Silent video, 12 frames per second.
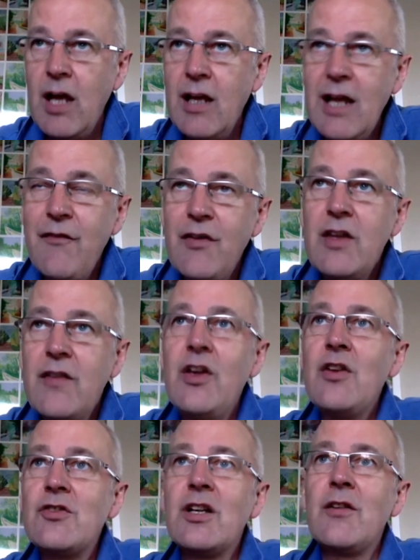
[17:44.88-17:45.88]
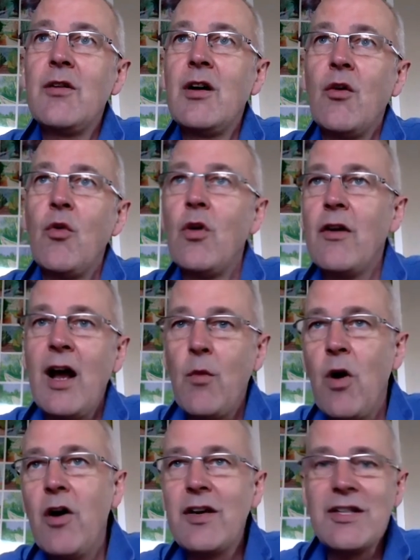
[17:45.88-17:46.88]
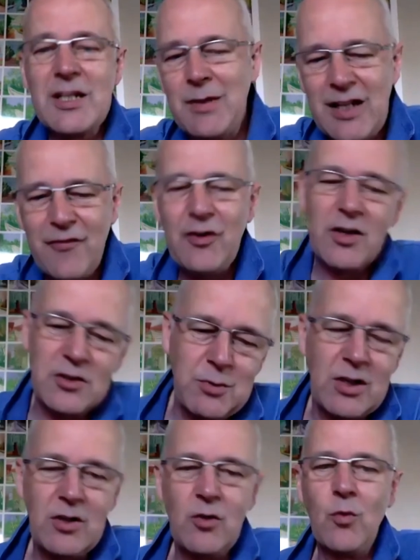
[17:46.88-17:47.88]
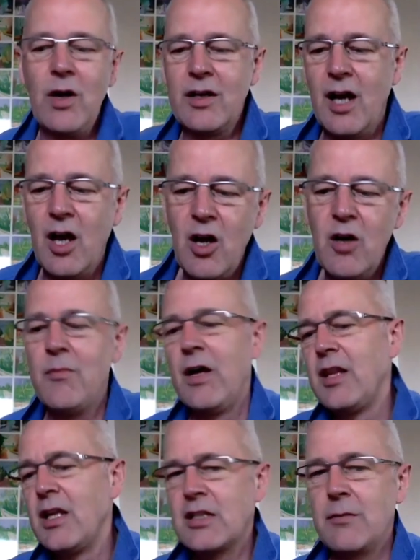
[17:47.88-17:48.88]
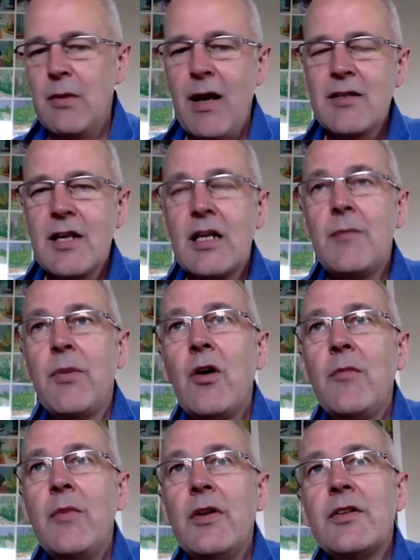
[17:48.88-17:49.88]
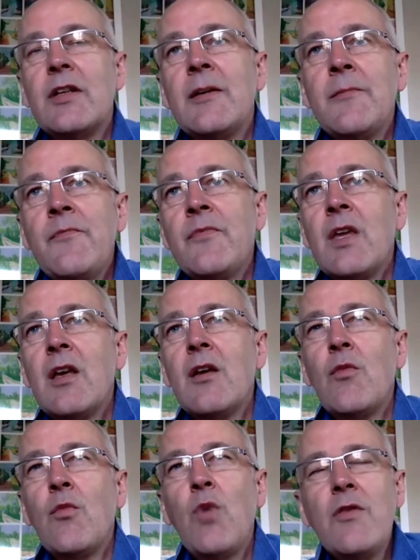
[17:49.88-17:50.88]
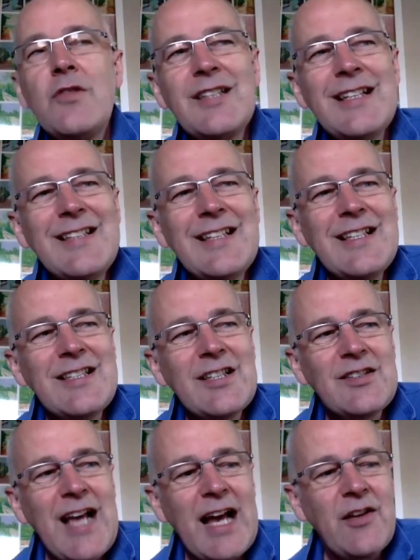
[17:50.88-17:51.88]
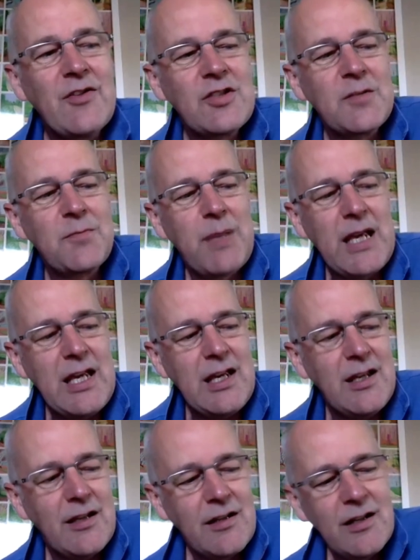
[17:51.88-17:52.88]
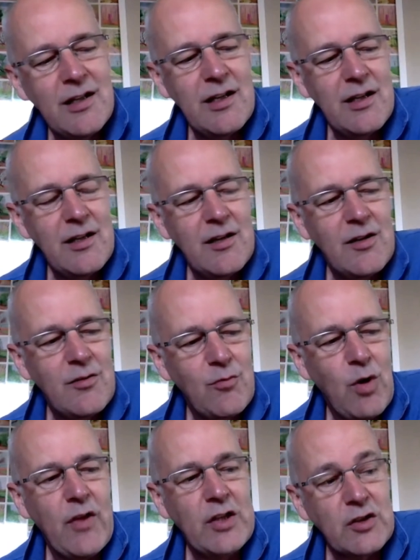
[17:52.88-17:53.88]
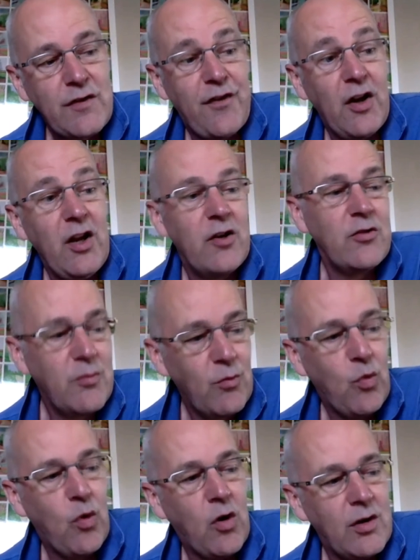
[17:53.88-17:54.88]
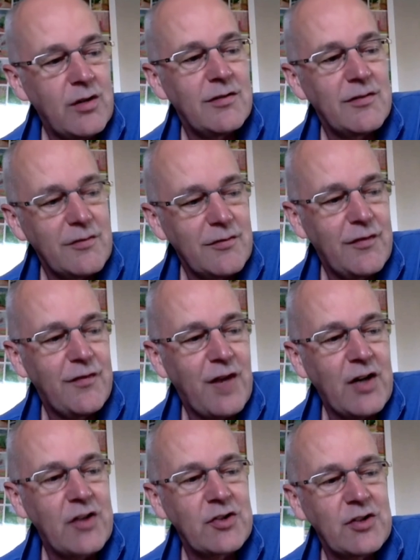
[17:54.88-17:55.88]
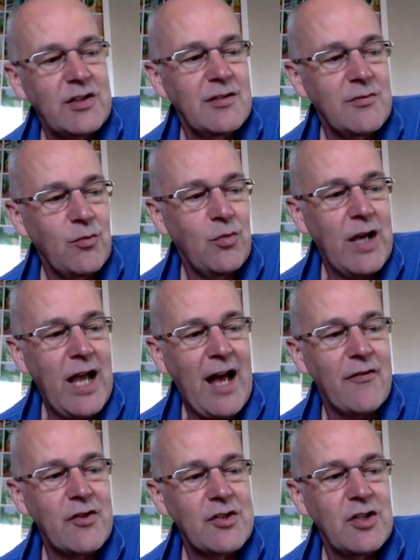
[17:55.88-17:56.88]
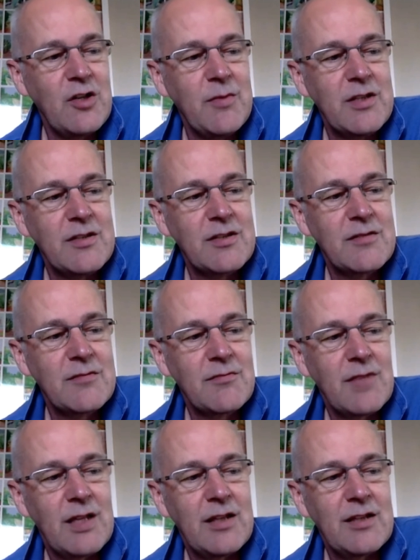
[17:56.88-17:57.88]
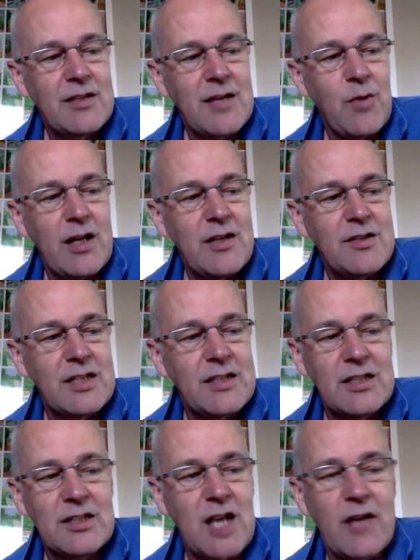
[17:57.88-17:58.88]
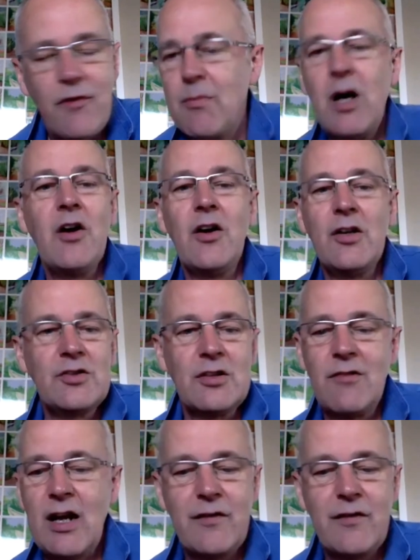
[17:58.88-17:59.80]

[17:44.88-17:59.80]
If in the future all of our work is going to be different because we can all work at home and there's going to be mass unemployment, won't cities and towns just be, won't they just follow what function we have as humans in the same way cities kind of emerged around